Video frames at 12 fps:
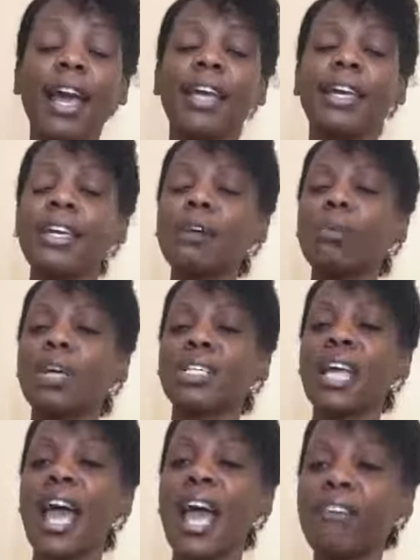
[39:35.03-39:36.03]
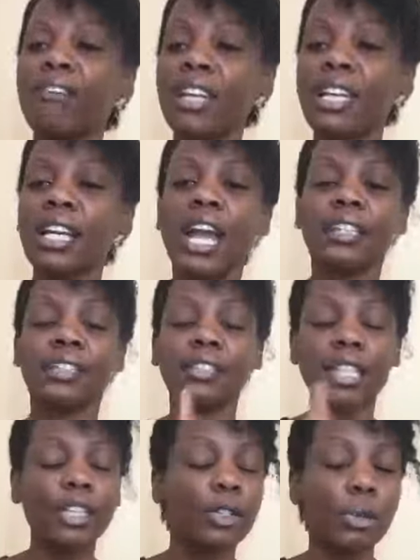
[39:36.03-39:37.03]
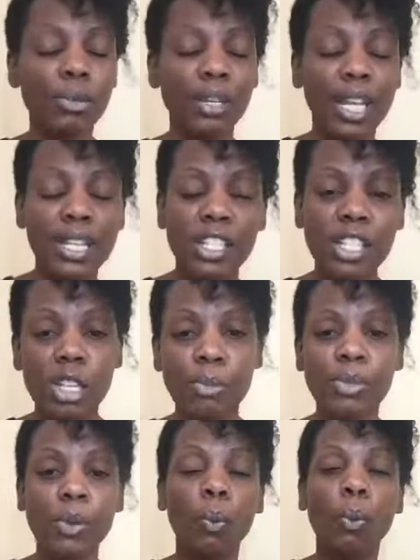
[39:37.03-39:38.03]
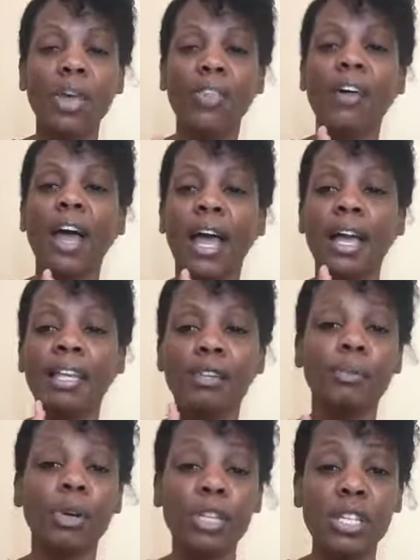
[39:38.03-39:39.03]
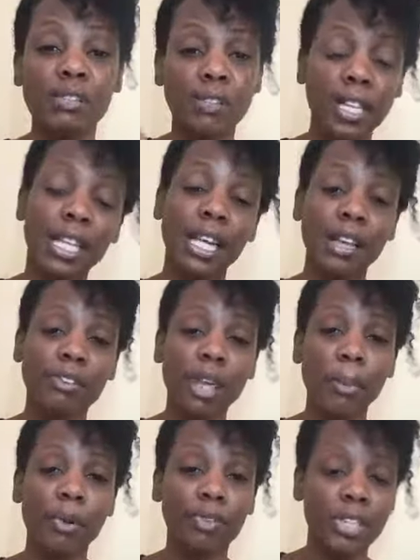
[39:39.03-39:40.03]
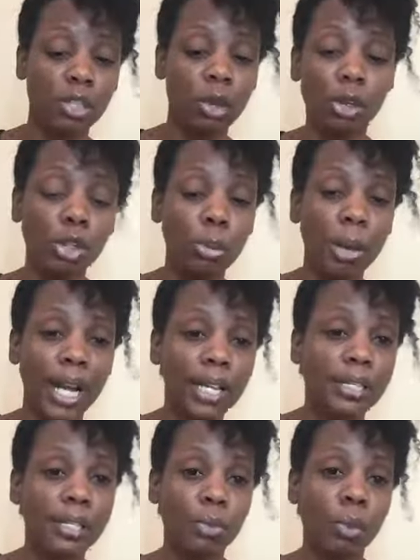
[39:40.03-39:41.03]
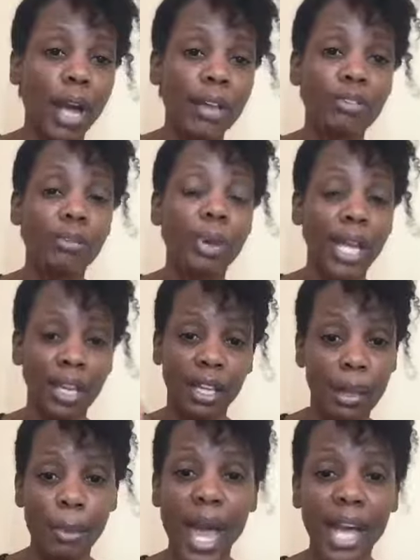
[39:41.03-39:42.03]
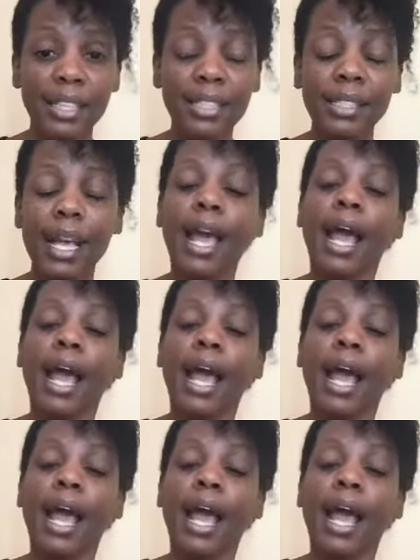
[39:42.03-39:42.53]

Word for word: He was having sexual relationships with his because his father left some of his concubines and wives back at the palace.